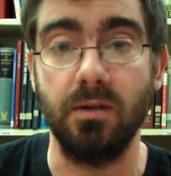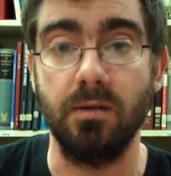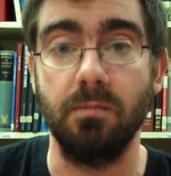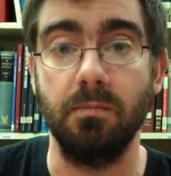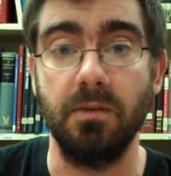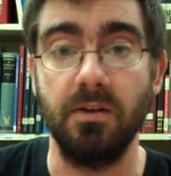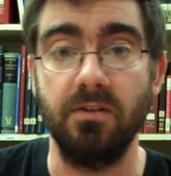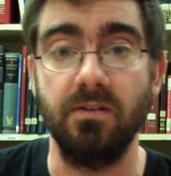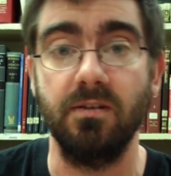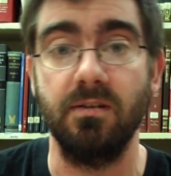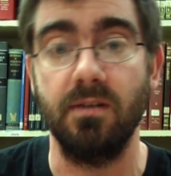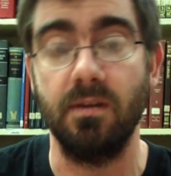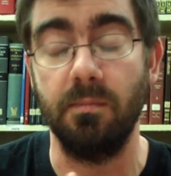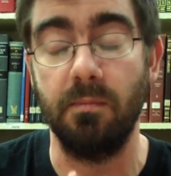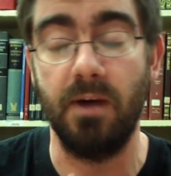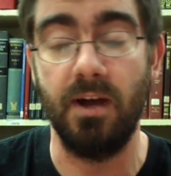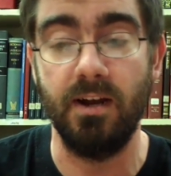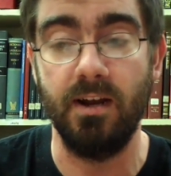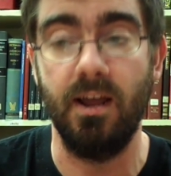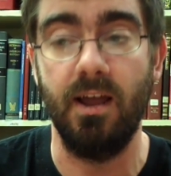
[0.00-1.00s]
as much as I
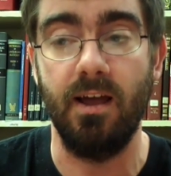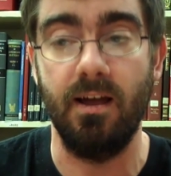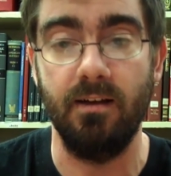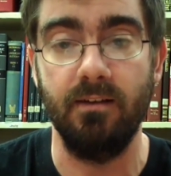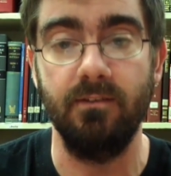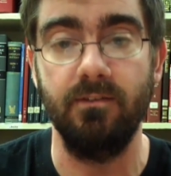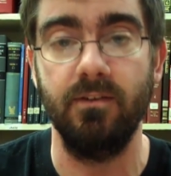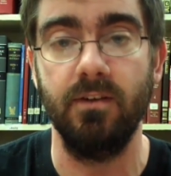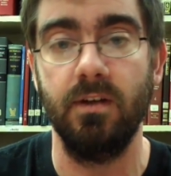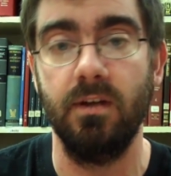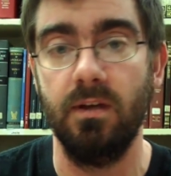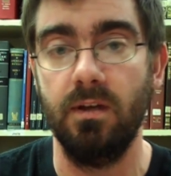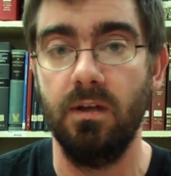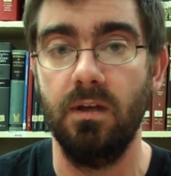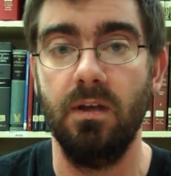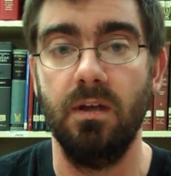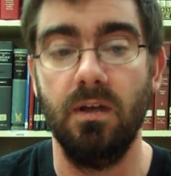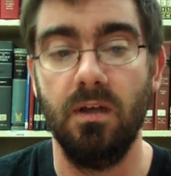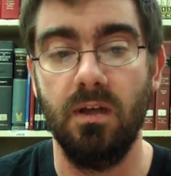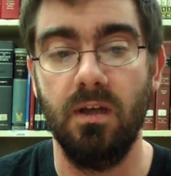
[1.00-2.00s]
might have.
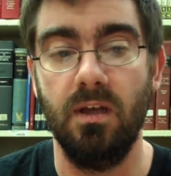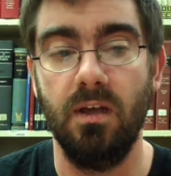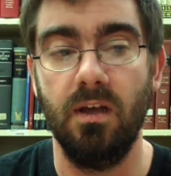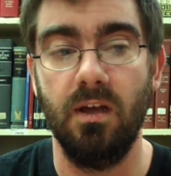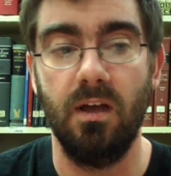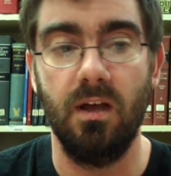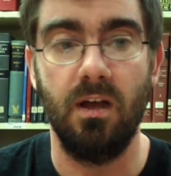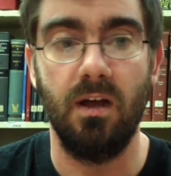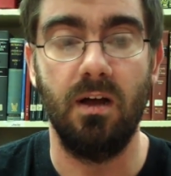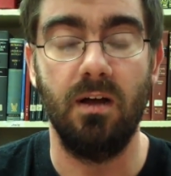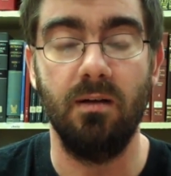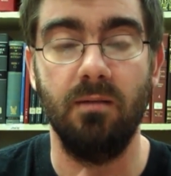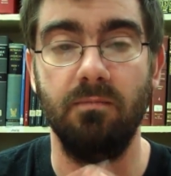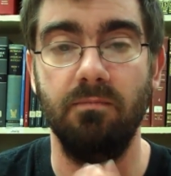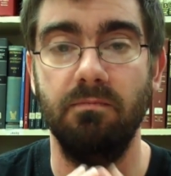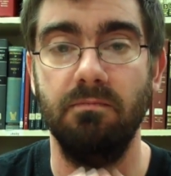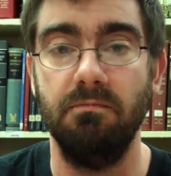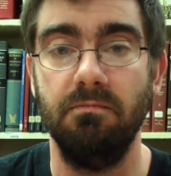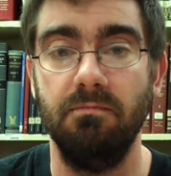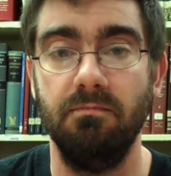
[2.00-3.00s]

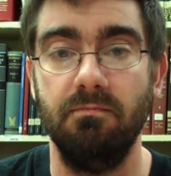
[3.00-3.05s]
Um,